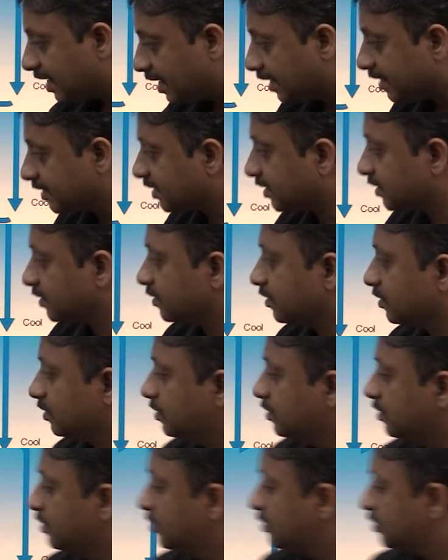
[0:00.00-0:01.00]
less.
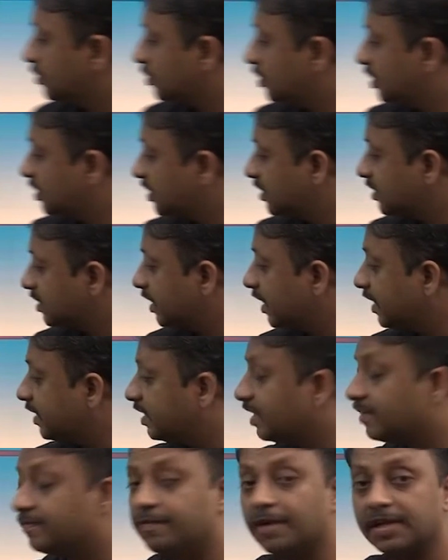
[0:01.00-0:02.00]
So this is
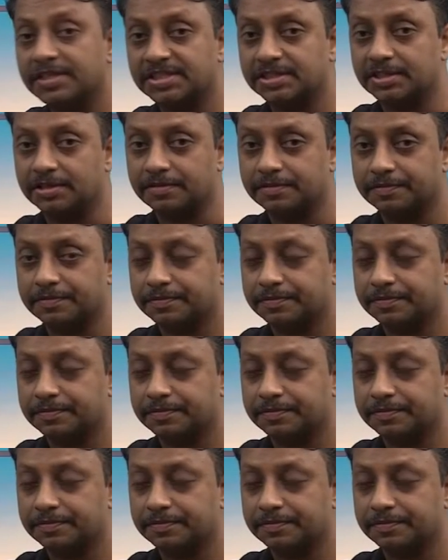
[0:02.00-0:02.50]
heated faster.